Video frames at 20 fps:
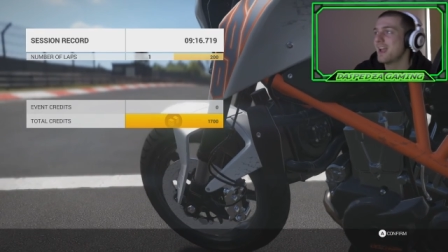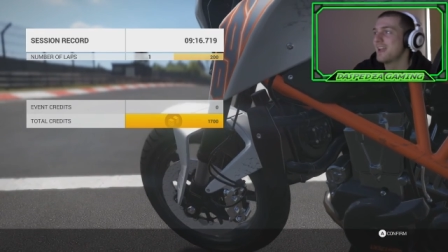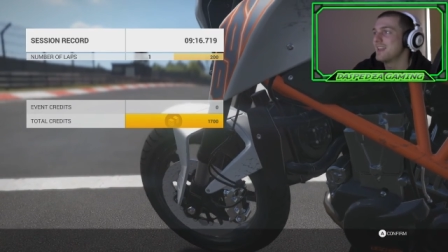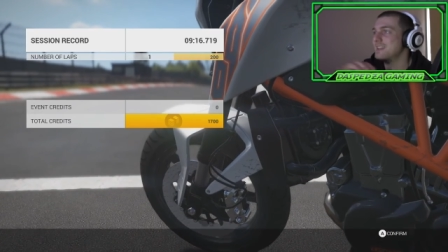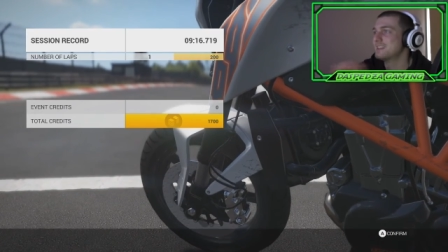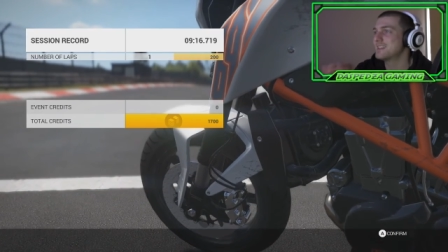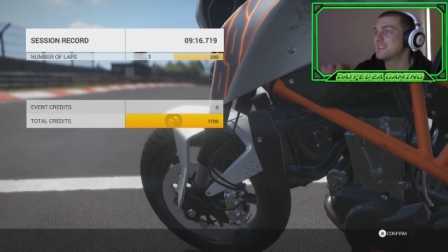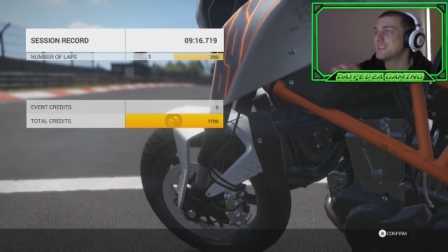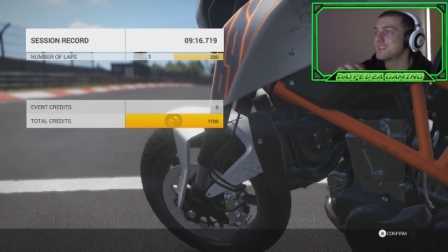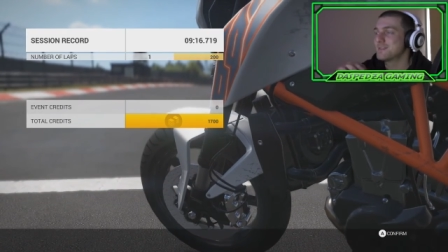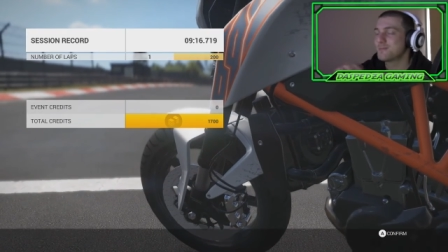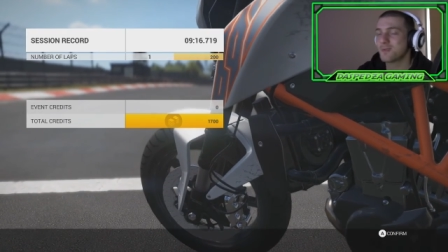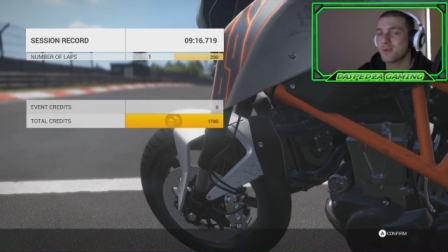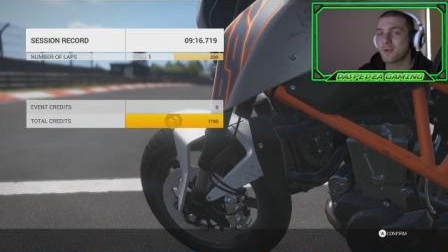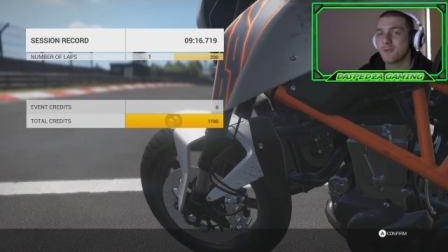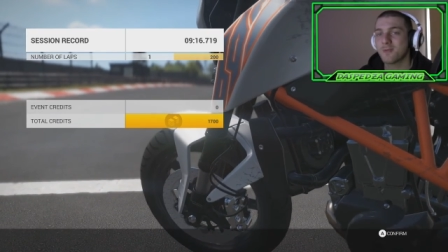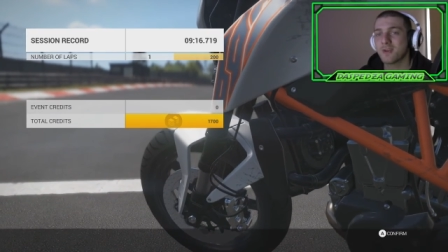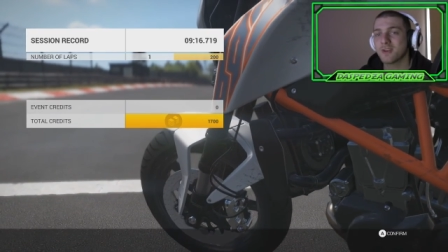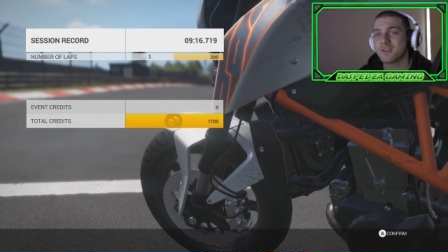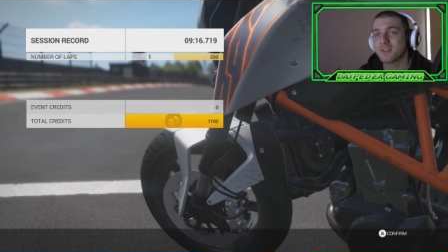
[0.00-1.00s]
This is
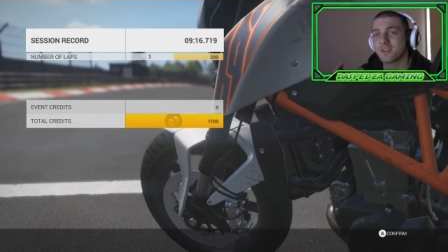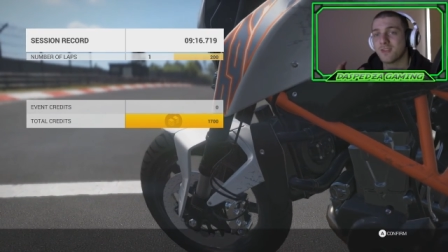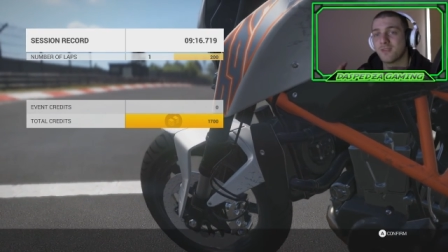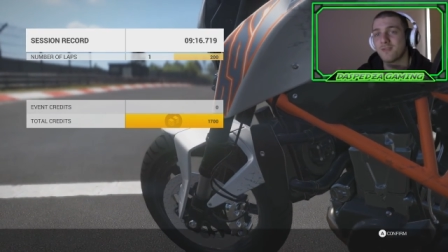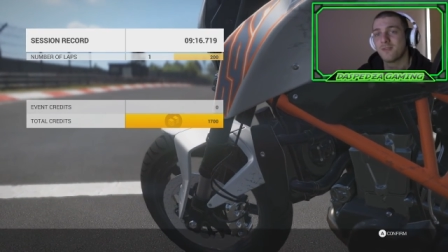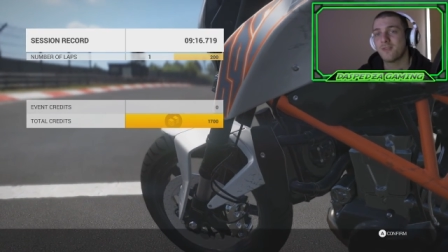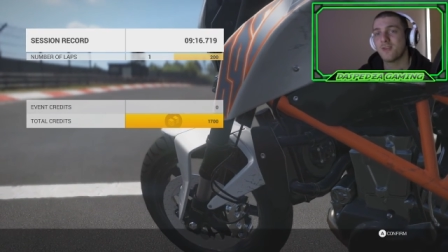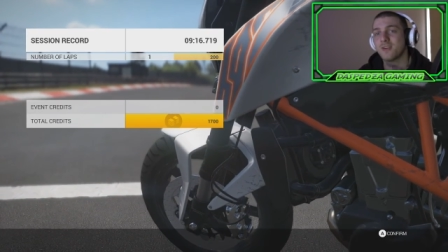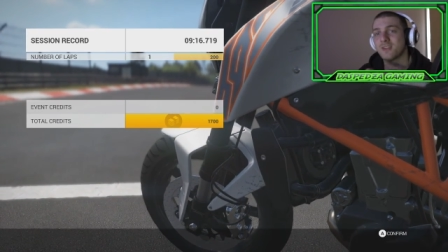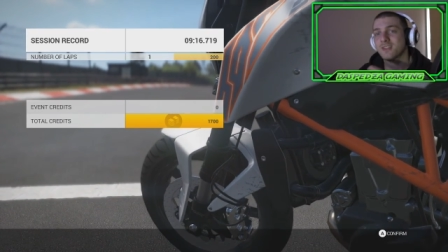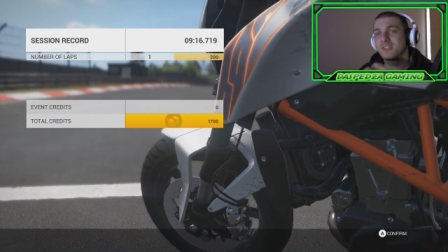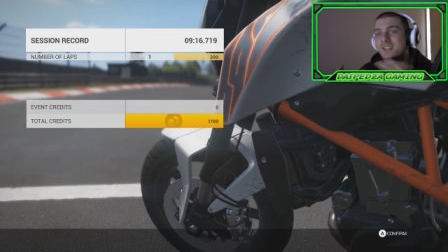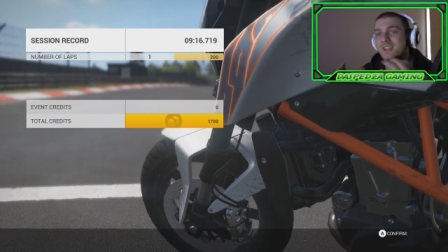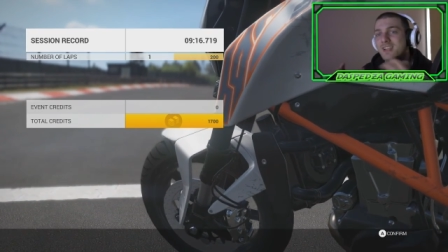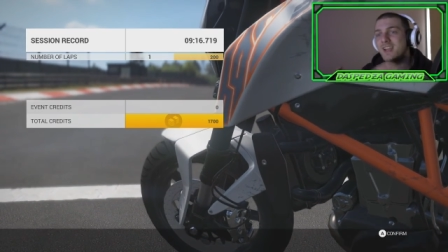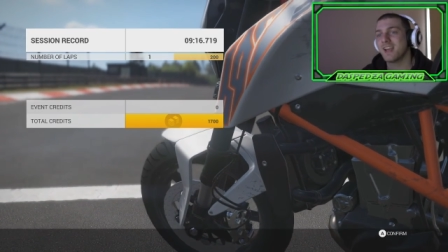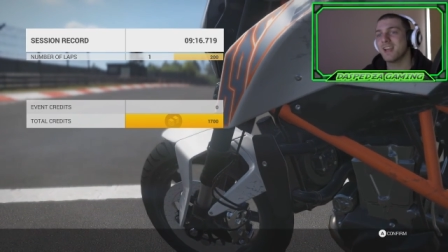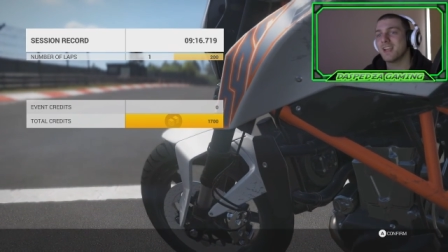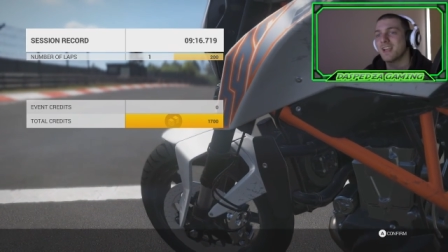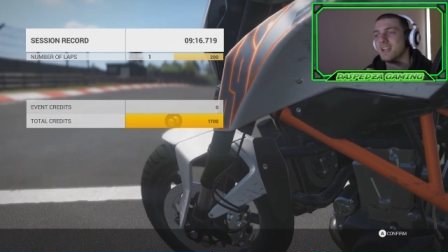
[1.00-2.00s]
pretty much the first
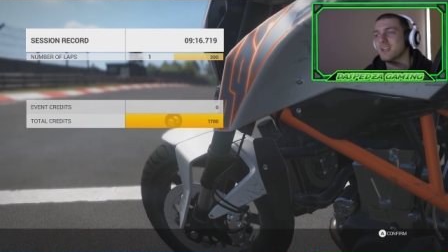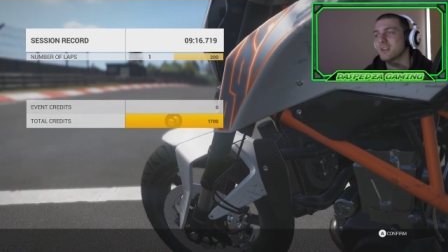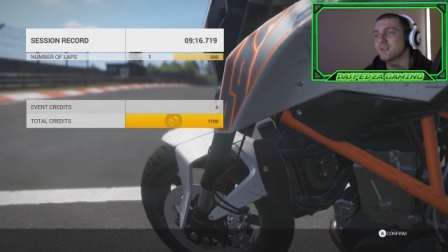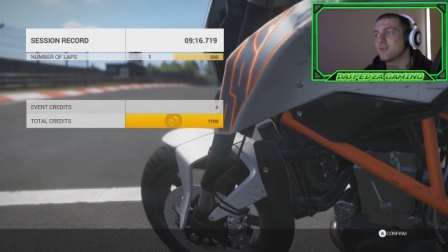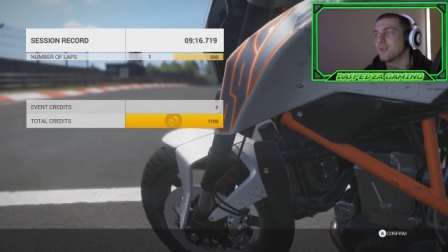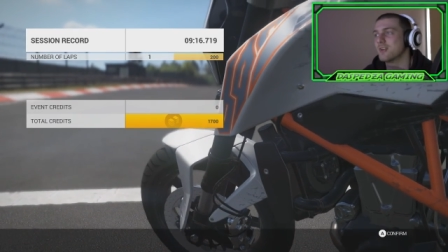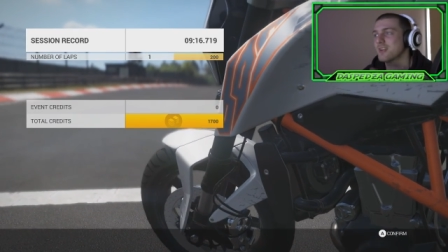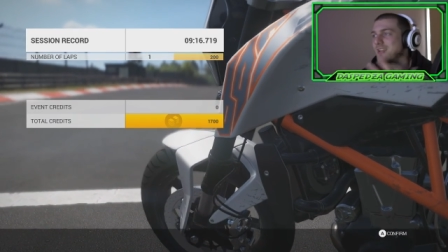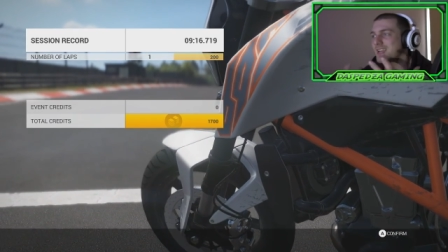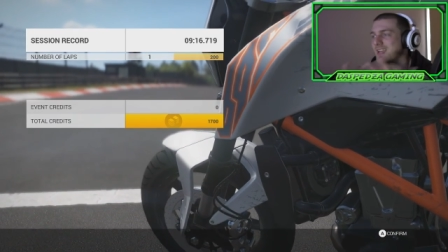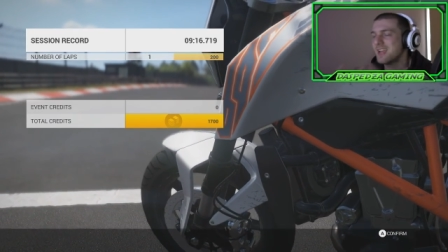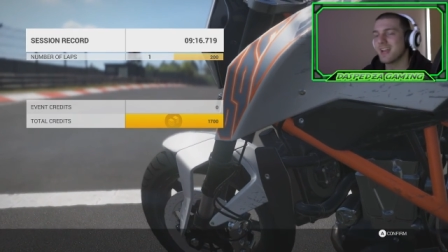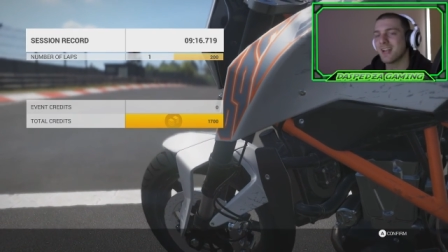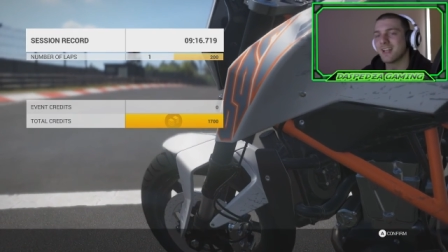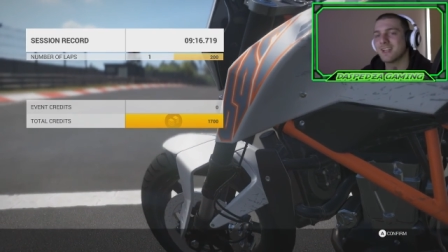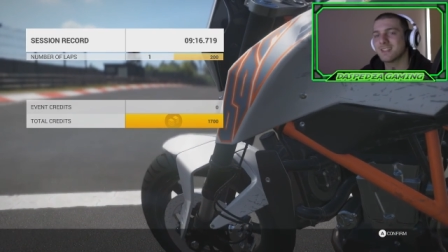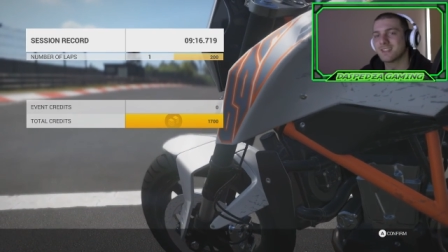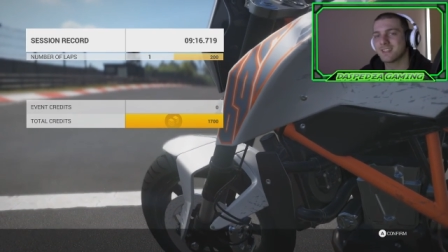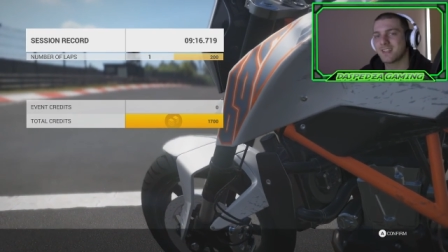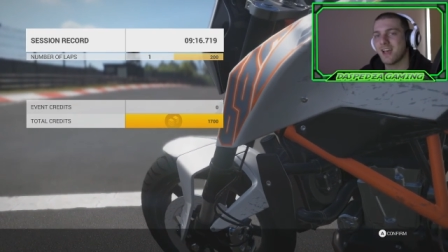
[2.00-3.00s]
getting into it,
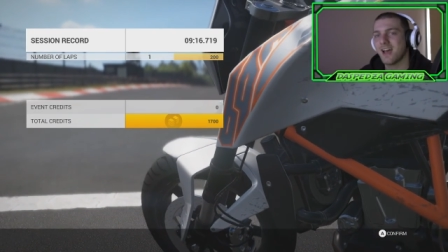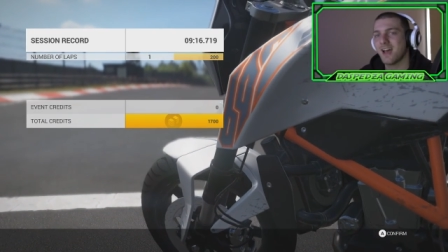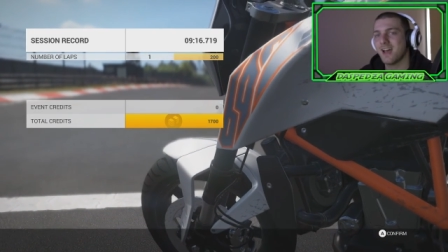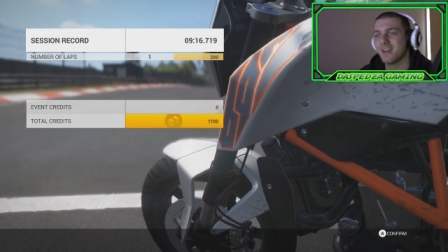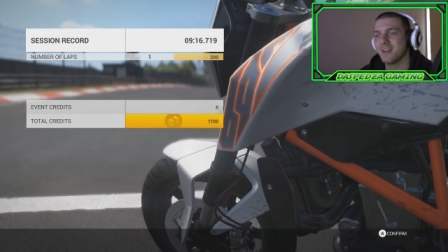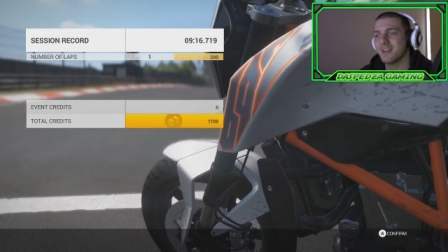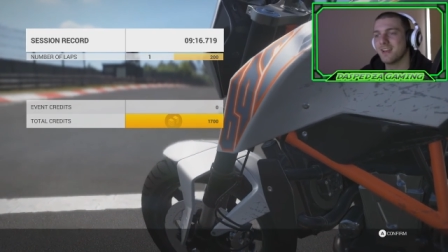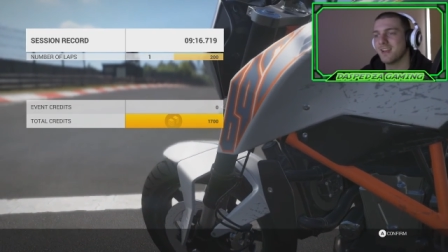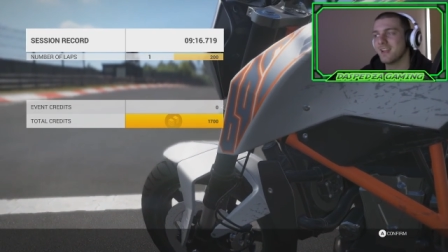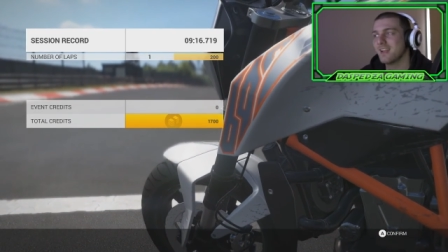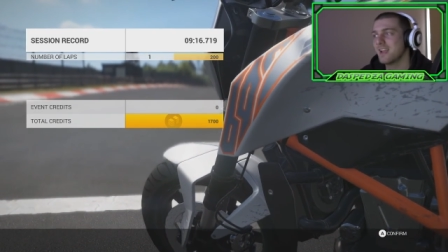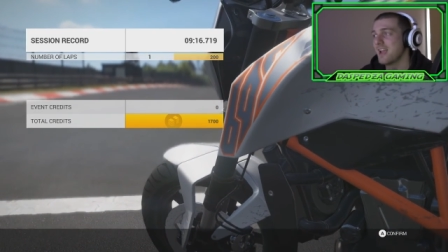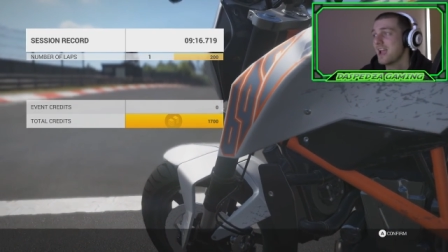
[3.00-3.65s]
getting started,